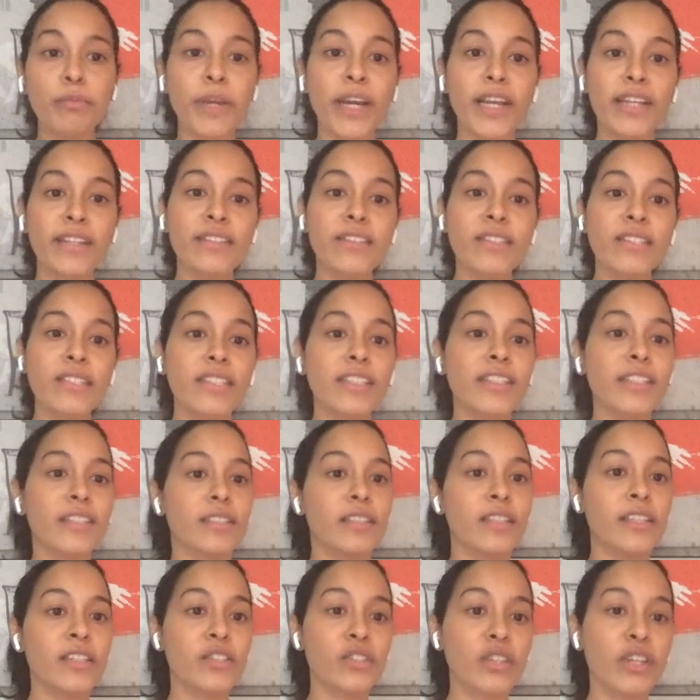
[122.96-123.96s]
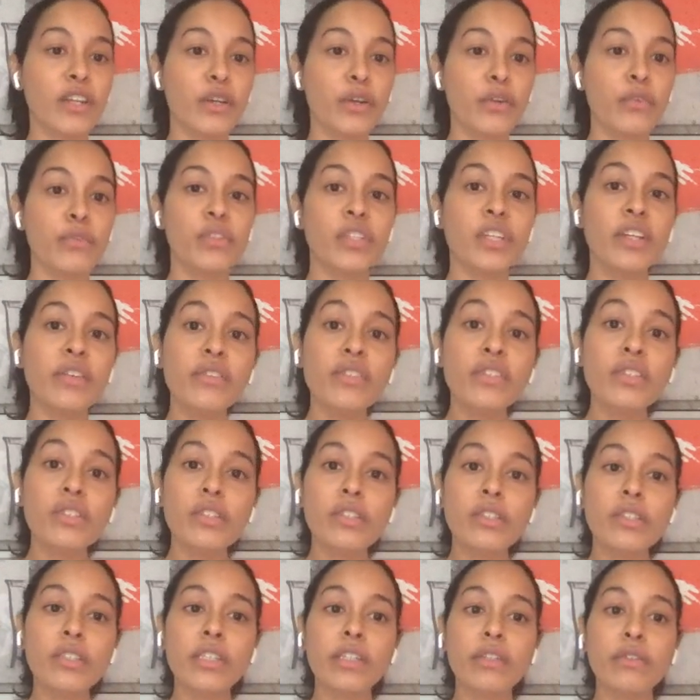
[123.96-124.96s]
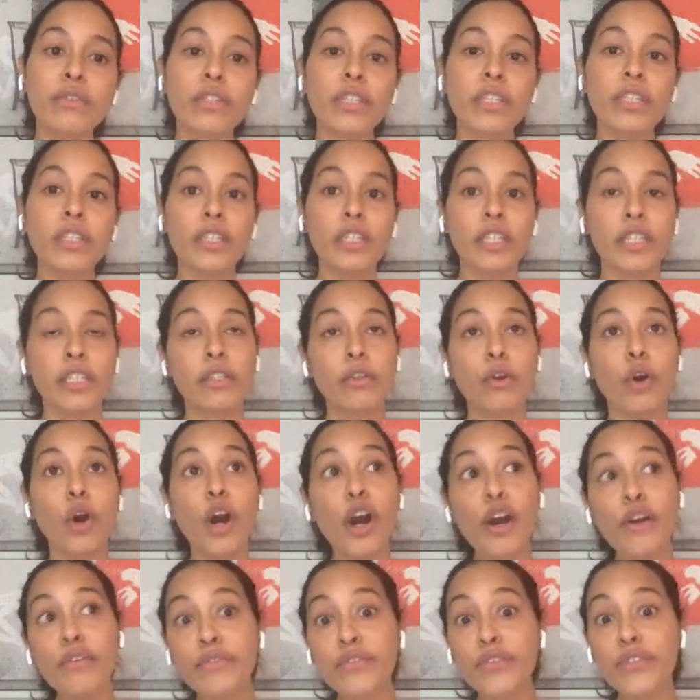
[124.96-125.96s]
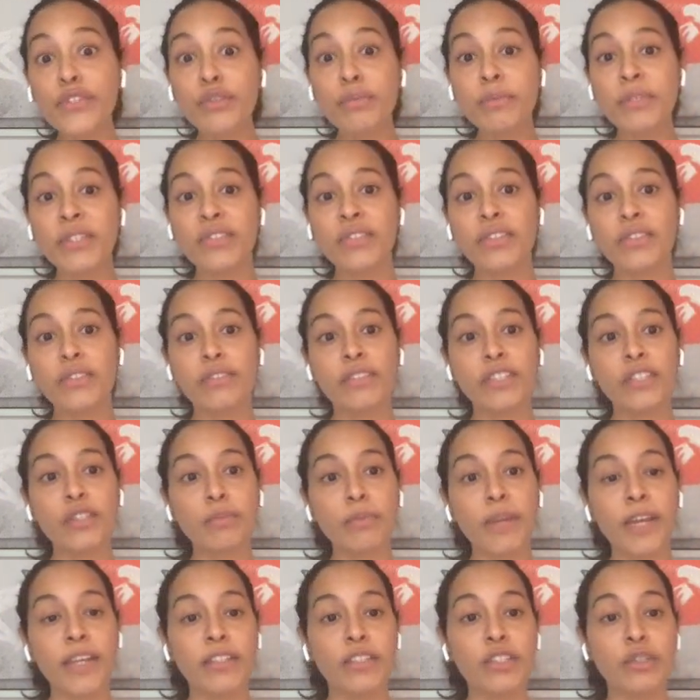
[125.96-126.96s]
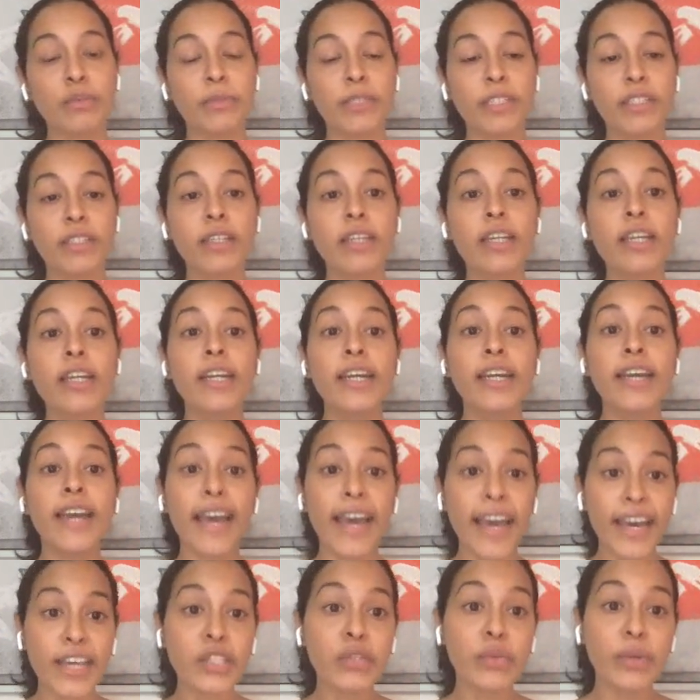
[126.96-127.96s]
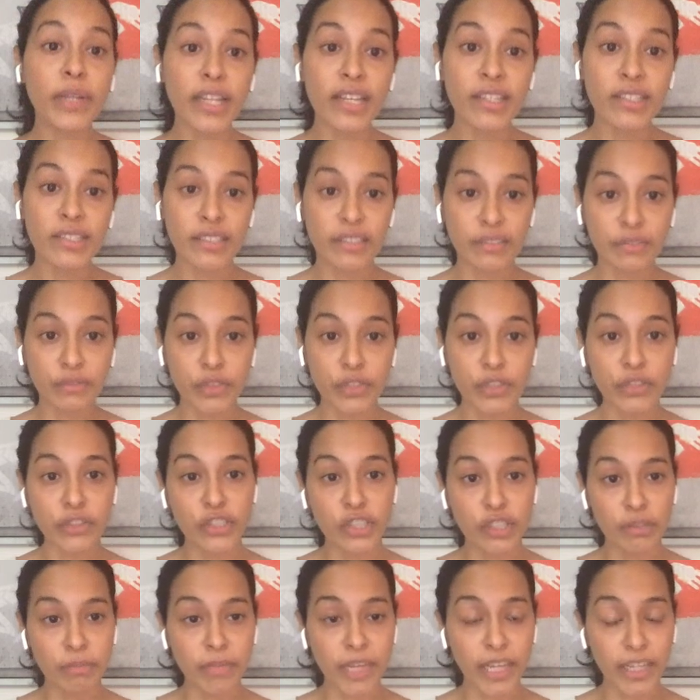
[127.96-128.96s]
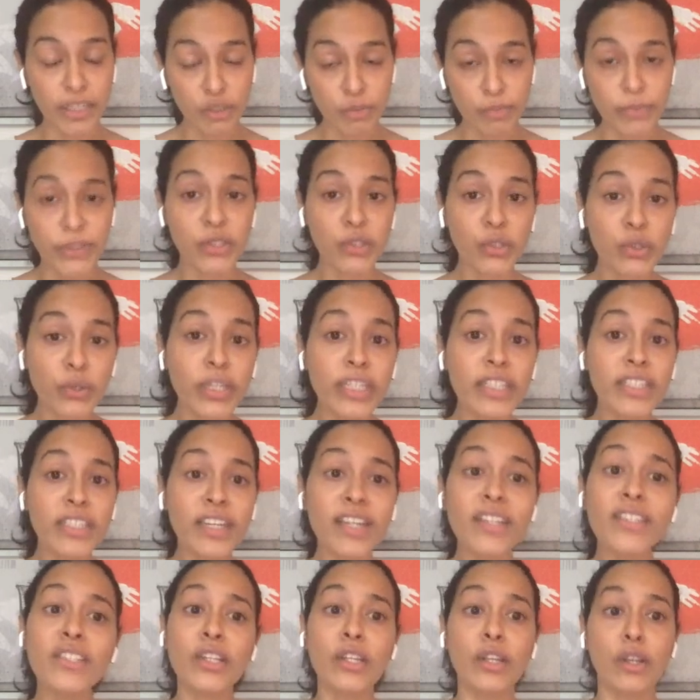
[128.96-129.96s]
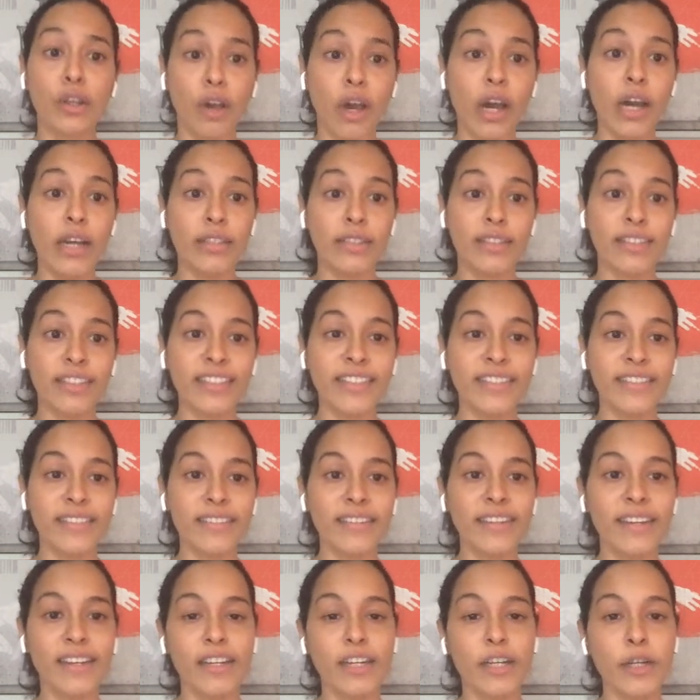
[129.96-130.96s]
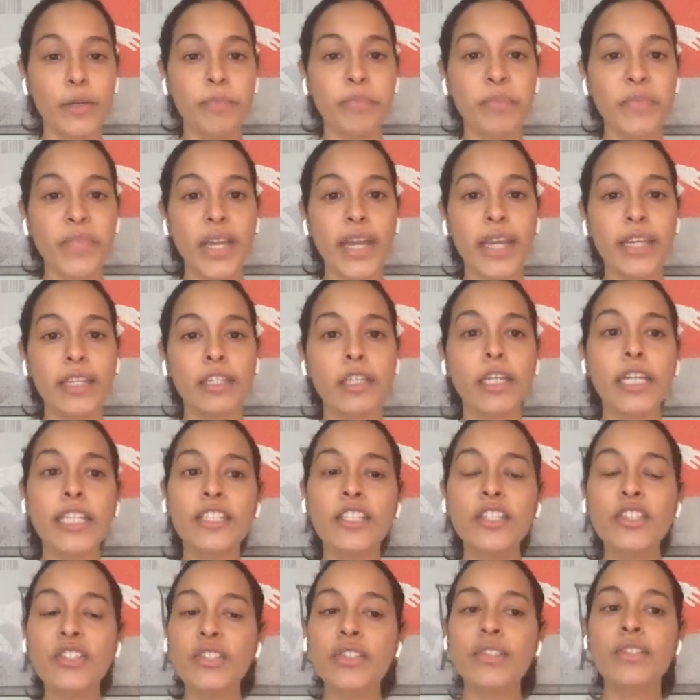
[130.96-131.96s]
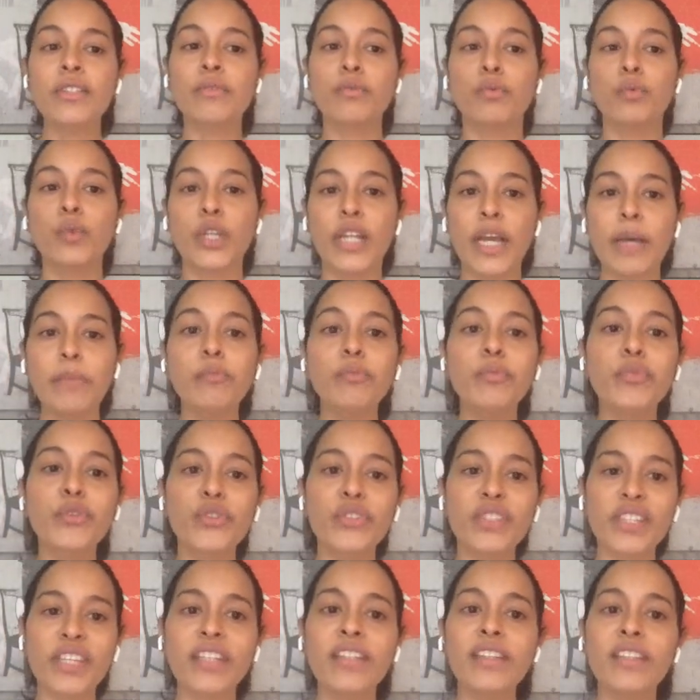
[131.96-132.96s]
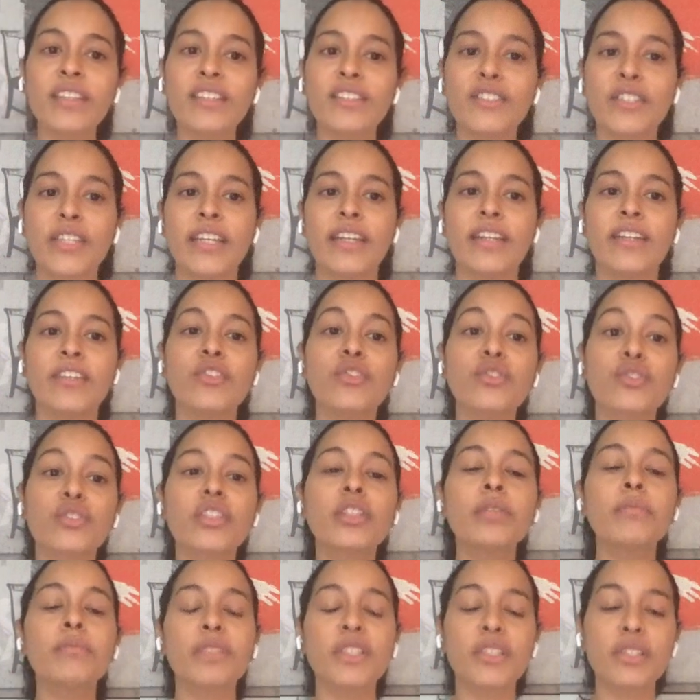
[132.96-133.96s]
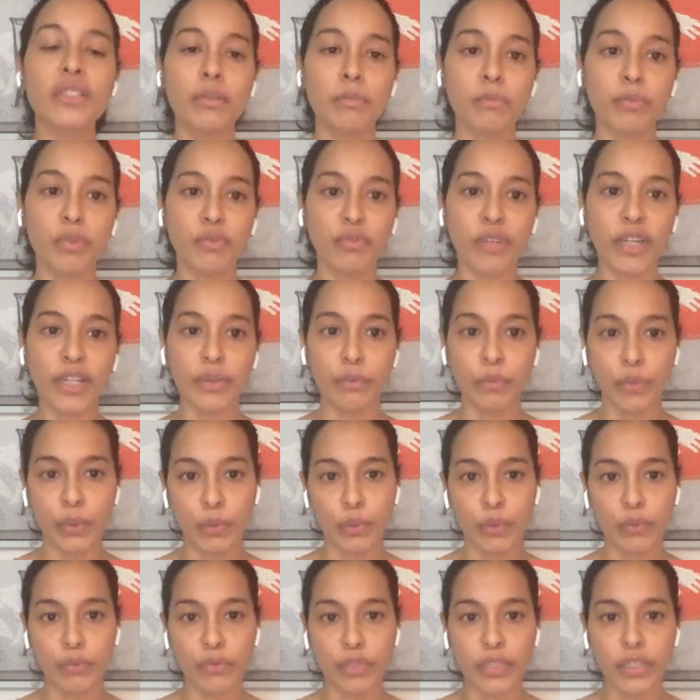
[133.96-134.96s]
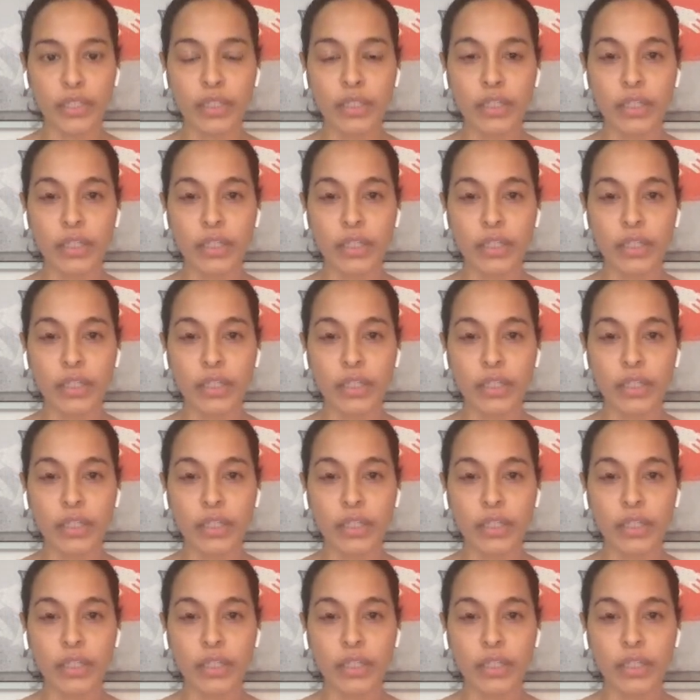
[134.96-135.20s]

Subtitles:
balancing, it takes care of service discovery, it offers me secrets management, as well as configuration management. So it does a lot. And this is what I'm presenting is an extremely simplified view of it.